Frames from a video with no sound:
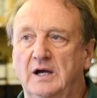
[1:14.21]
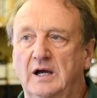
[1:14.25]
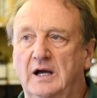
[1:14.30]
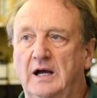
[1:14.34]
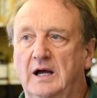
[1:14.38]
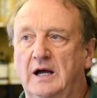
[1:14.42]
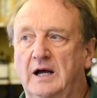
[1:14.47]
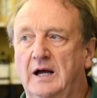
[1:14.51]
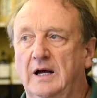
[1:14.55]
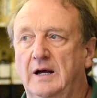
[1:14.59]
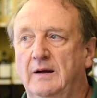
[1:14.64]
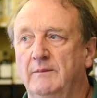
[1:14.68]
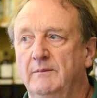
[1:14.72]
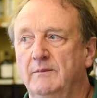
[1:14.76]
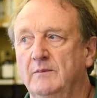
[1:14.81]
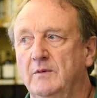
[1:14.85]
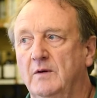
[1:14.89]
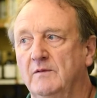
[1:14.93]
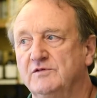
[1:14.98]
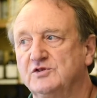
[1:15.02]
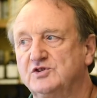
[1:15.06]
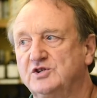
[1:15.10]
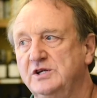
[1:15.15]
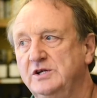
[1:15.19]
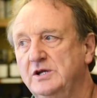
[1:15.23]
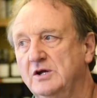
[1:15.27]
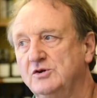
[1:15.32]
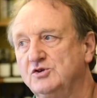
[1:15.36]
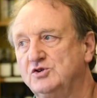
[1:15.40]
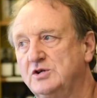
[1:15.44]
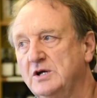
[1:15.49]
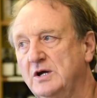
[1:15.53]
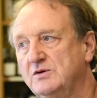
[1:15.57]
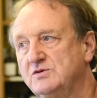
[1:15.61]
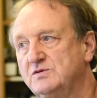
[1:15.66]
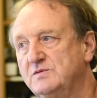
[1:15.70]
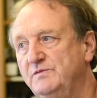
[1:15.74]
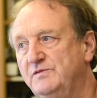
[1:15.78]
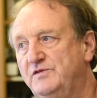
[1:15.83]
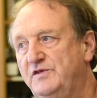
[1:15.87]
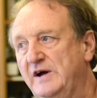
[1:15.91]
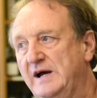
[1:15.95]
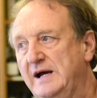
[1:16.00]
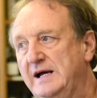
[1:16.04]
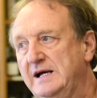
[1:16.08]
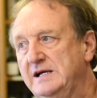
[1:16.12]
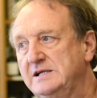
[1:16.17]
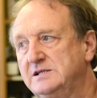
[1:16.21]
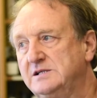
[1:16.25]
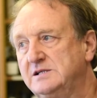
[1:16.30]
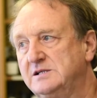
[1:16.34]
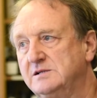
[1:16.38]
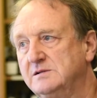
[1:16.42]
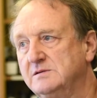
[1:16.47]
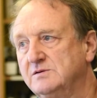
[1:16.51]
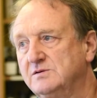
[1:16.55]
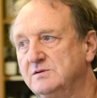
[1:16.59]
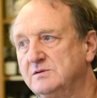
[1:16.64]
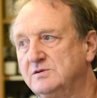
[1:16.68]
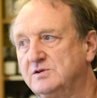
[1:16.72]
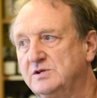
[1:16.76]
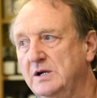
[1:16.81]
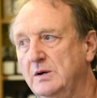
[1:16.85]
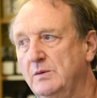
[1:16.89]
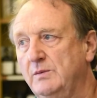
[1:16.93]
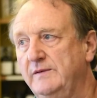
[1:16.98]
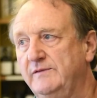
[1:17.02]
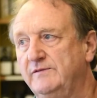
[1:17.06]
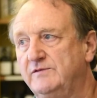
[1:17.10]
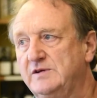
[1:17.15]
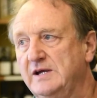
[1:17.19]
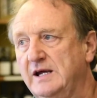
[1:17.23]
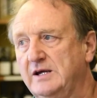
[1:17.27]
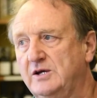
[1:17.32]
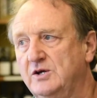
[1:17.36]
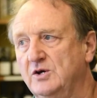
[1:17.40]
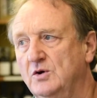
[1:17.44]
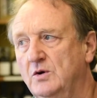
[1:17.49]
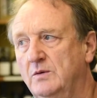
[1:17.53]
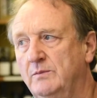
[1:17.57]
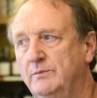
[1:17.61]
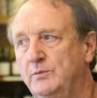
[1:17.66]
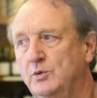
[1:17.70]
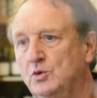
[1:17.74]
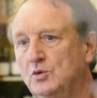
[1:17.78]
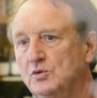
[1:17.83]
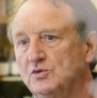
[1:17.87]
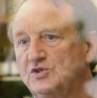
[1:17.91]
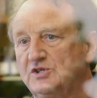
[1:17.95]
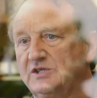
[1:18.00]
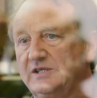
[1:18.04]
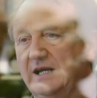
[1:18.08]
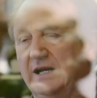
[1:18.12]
Obviously, no shows and fairs. So we've taken on board